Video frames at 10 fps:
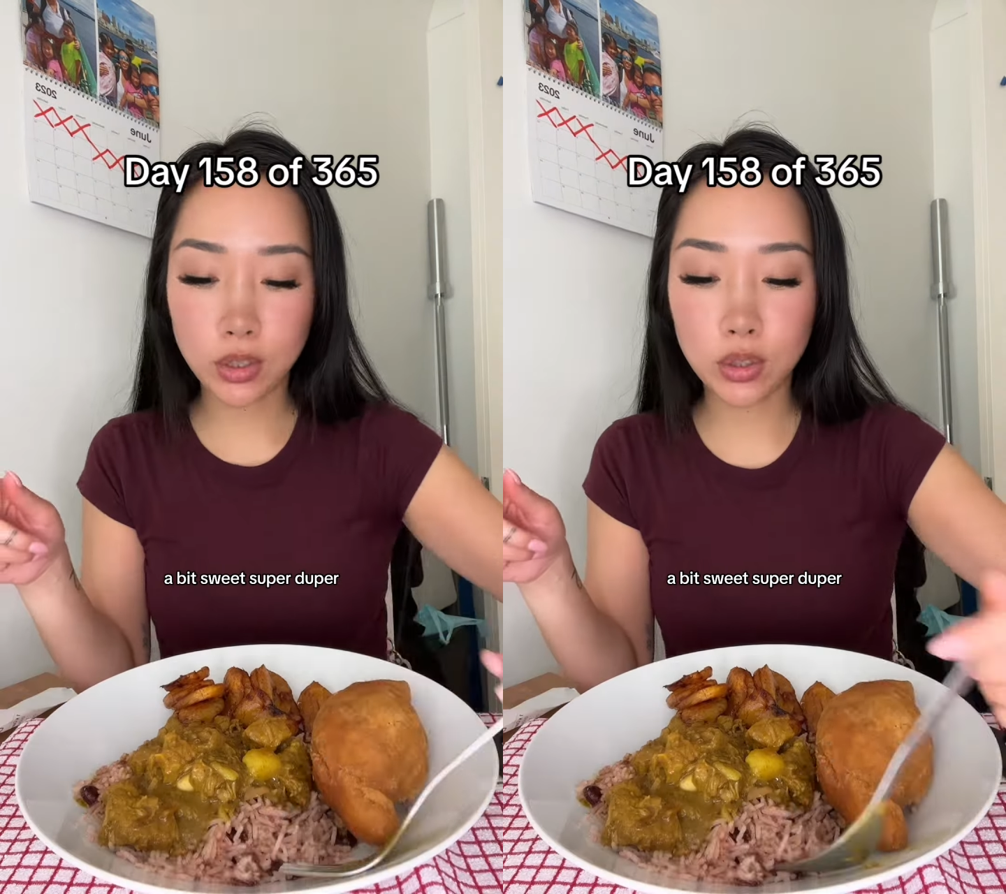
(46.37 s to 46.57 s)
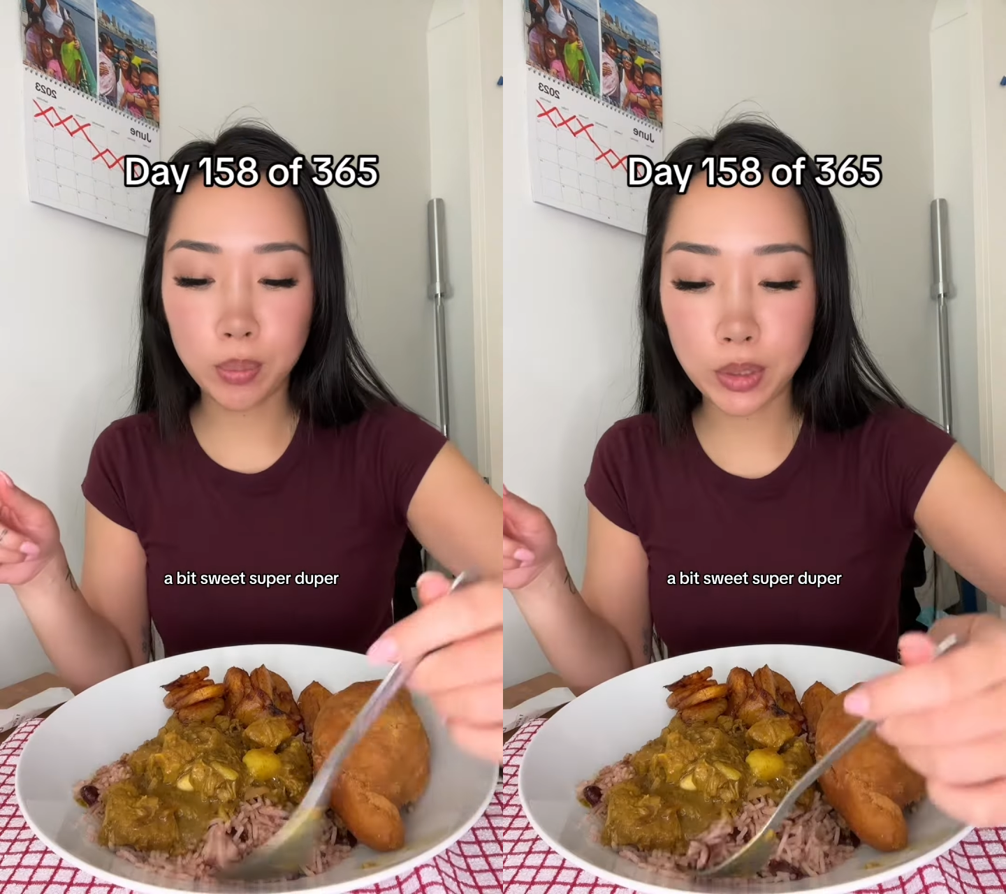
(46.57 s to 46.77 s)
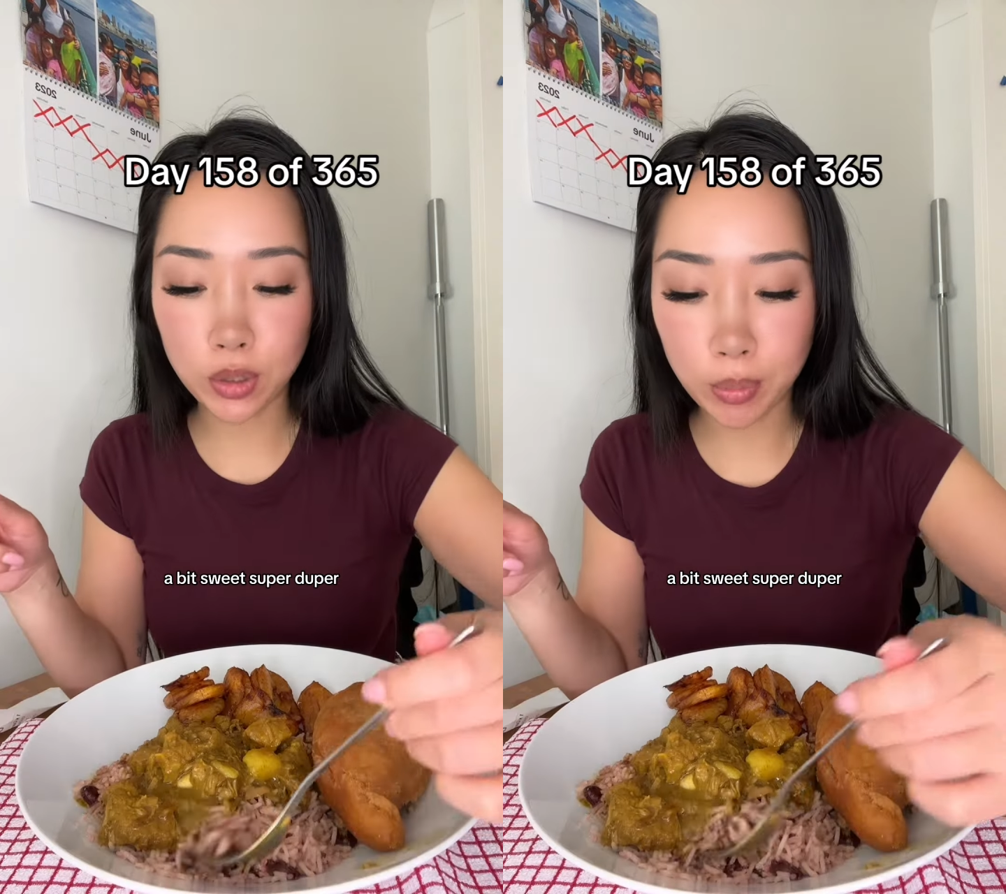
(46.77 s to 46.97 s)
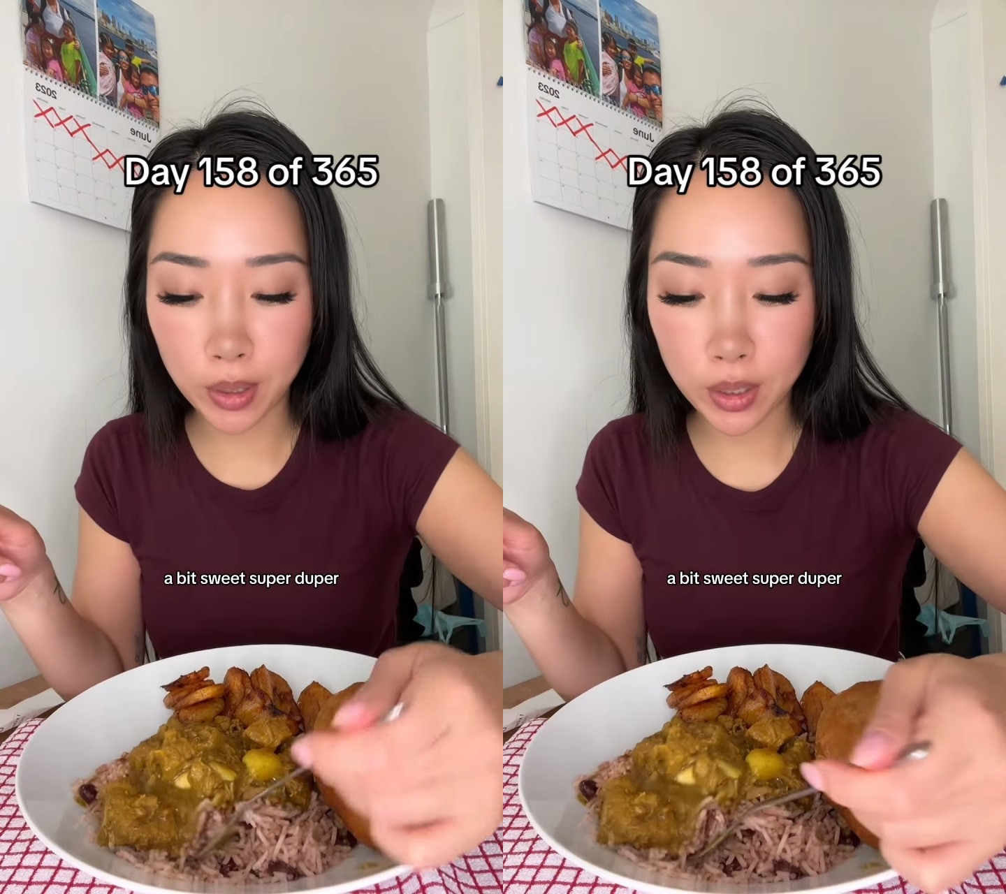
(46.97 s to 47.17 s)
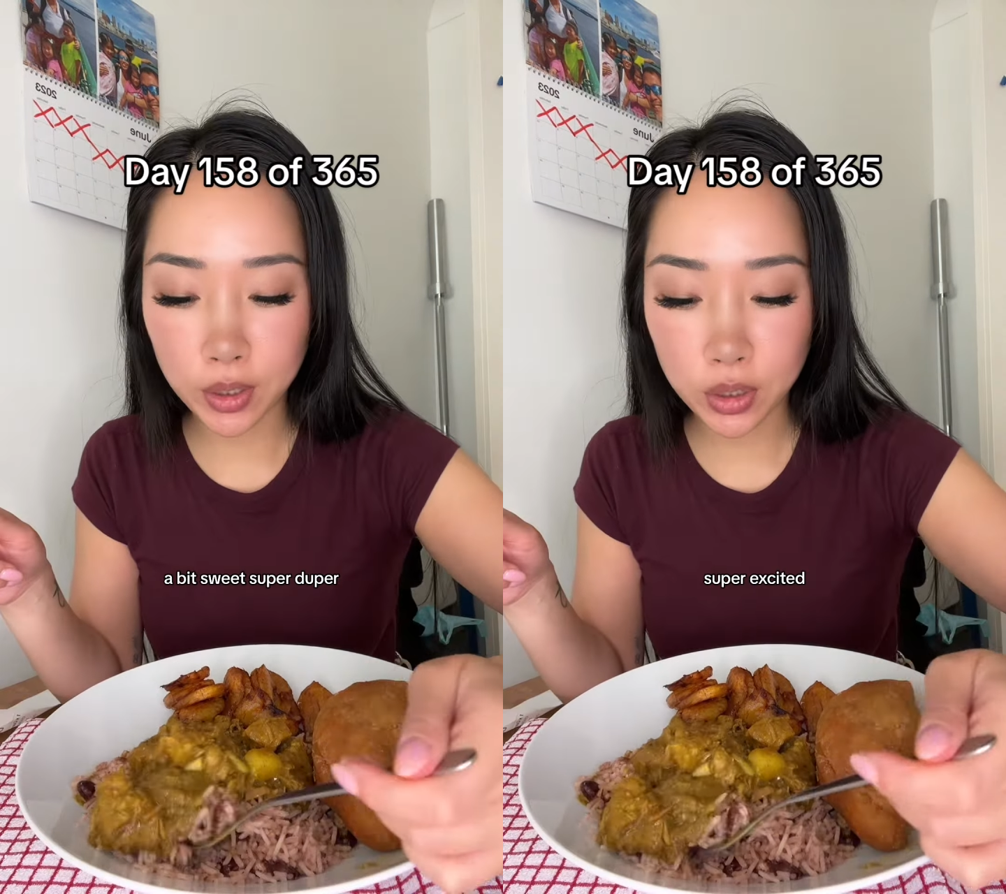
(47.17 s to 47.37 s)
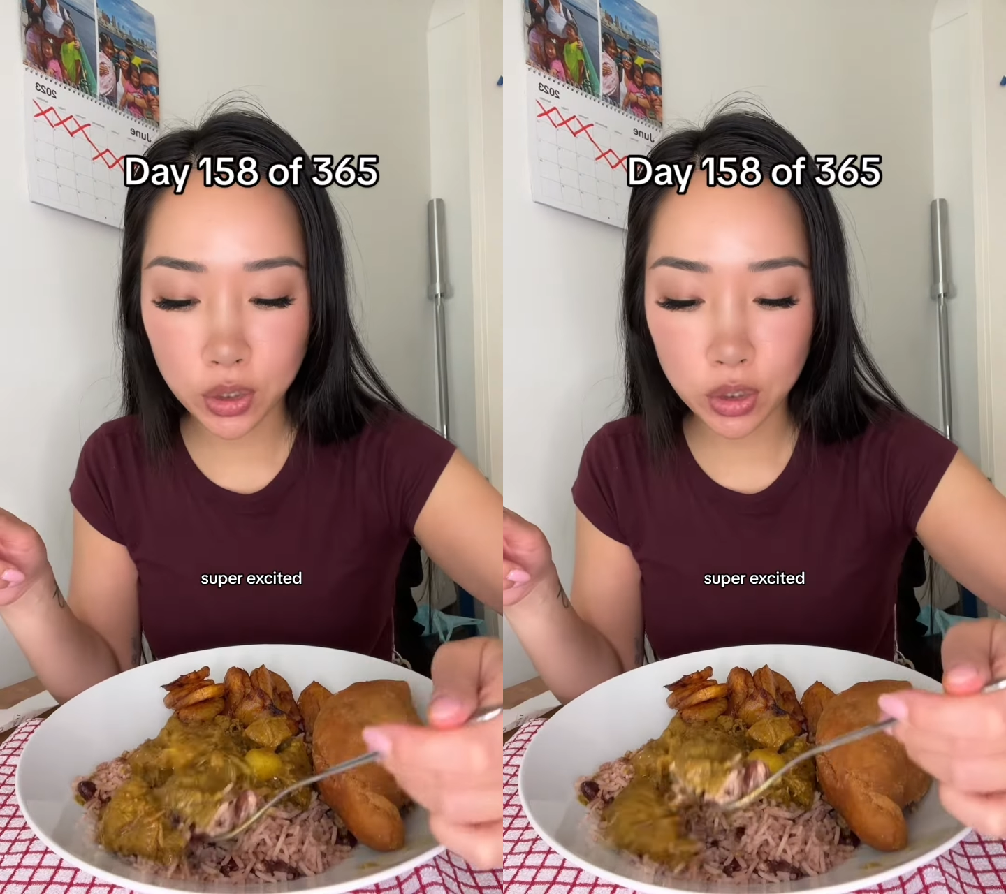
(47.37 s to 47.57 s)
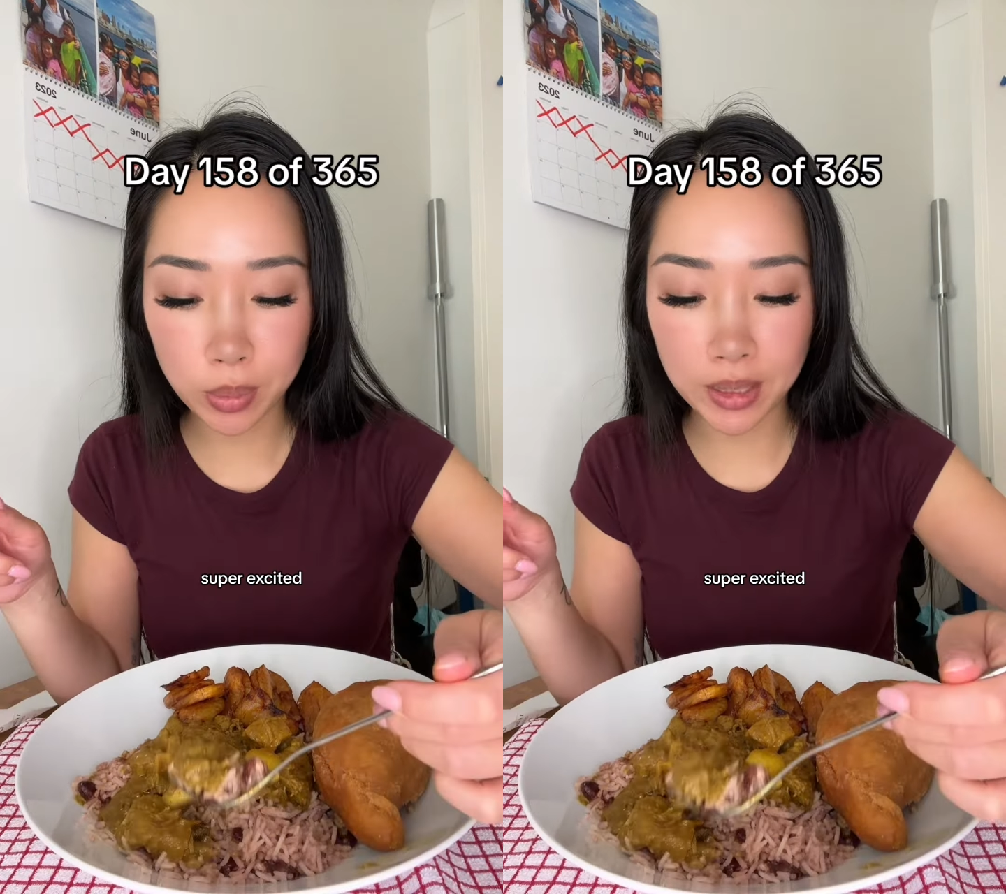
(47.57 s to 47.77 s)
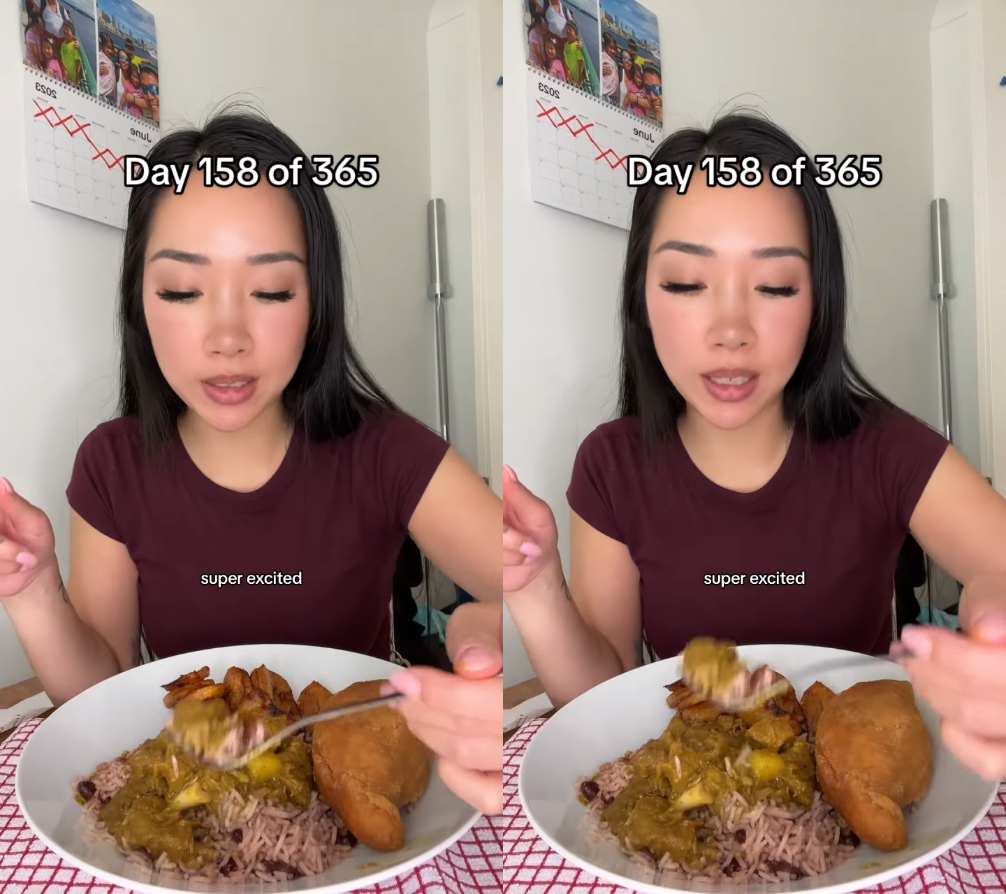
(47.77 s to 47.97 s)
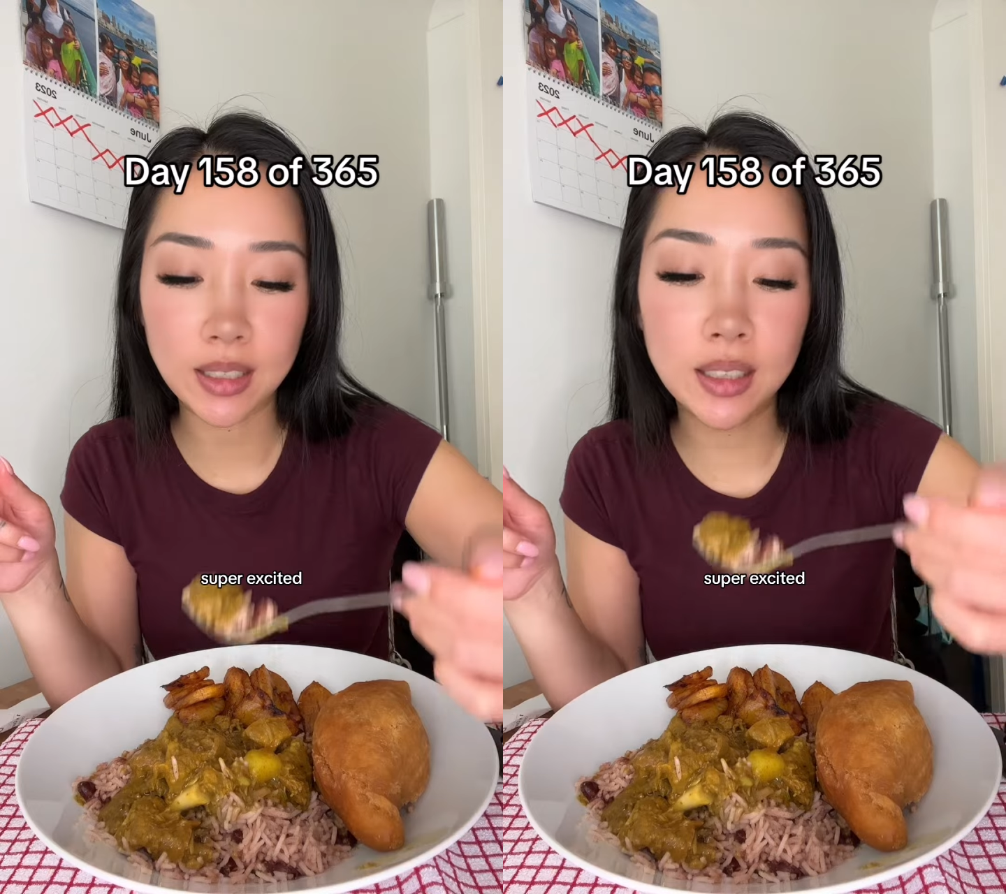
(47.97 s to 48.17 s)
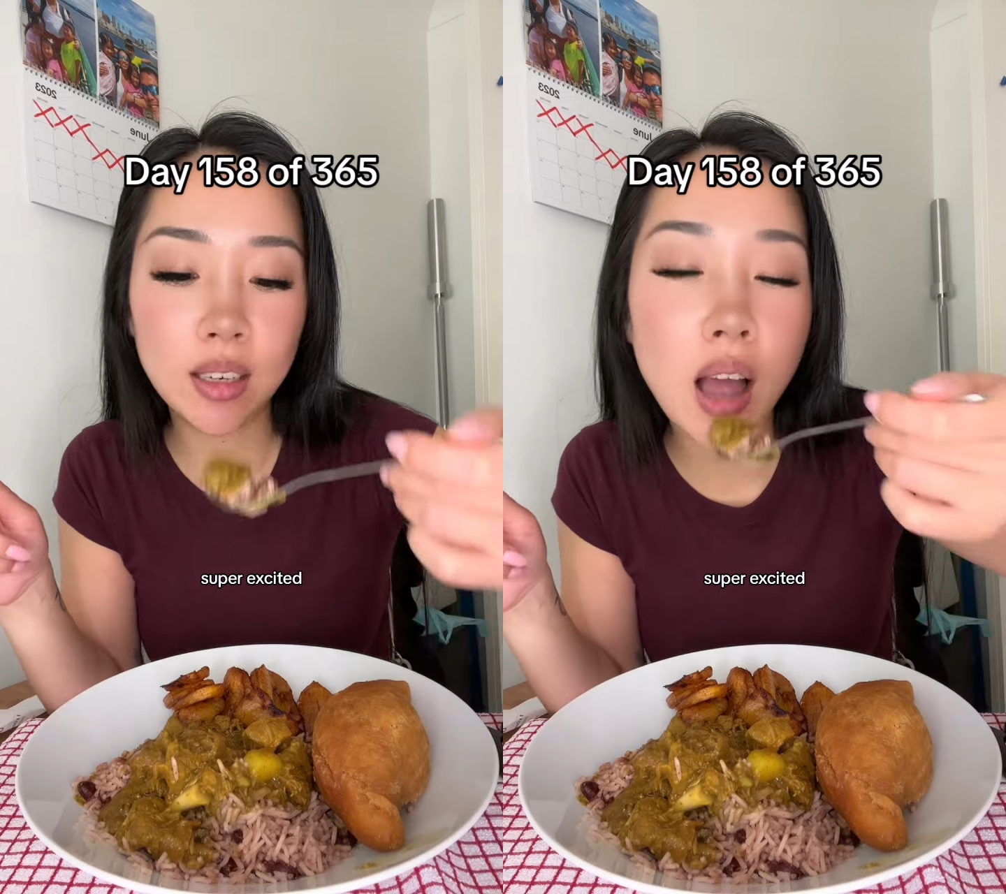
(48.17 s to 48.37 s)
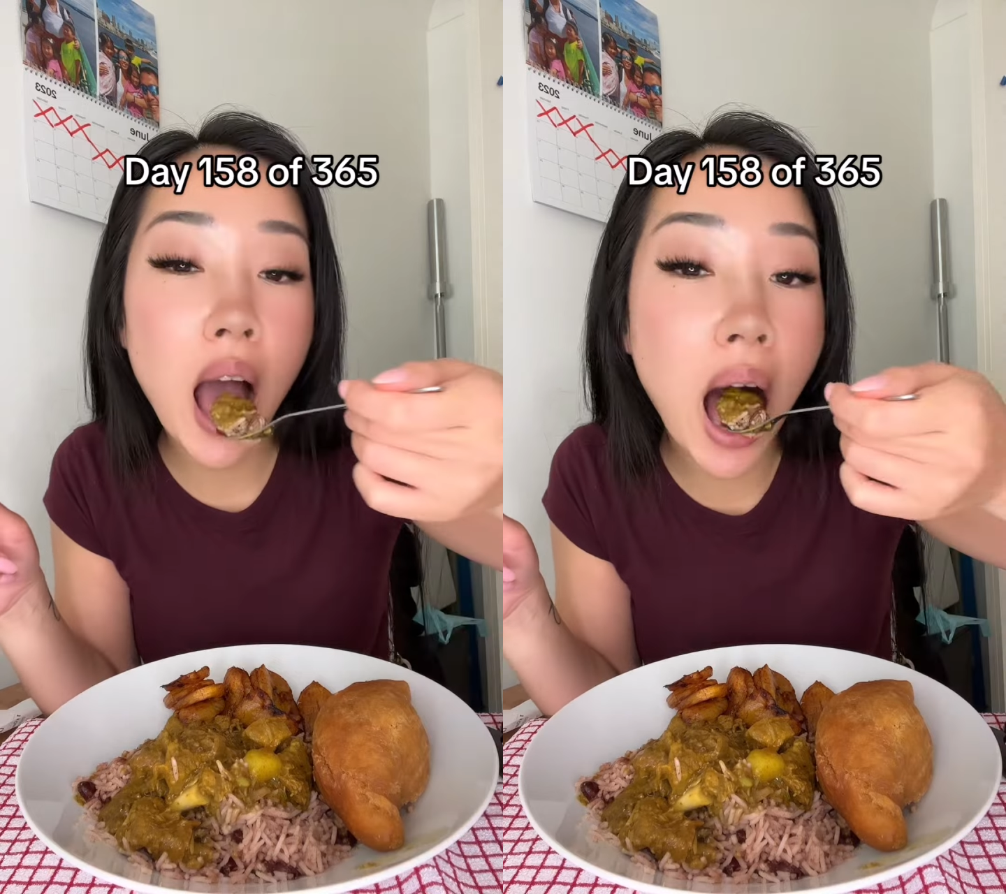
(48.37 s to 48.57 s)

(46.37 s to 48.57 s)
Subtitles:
Super duper, super excited.